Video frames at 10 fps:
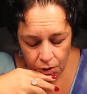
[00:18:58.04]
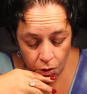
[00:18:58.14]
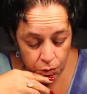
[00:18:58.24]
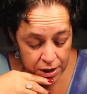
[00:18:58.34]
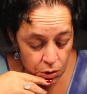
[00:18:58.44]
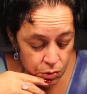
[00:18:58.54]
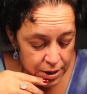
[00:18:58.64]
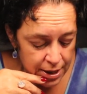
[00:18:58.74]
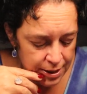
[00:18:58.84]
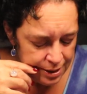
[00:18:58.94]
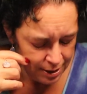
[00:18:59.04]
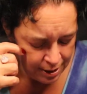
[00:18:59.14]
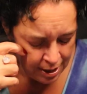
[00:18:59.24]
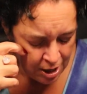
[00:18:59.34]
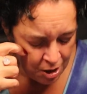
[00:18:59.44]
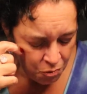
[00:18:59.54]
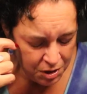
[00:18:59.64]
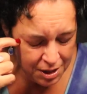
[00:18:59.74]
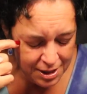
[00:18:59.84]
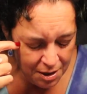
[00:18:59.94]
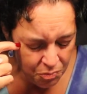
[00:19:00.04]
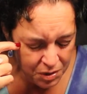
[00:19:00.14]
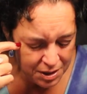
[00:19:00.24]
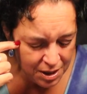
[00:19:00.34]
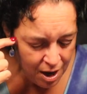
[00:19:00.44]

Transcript: A reunion with the temperance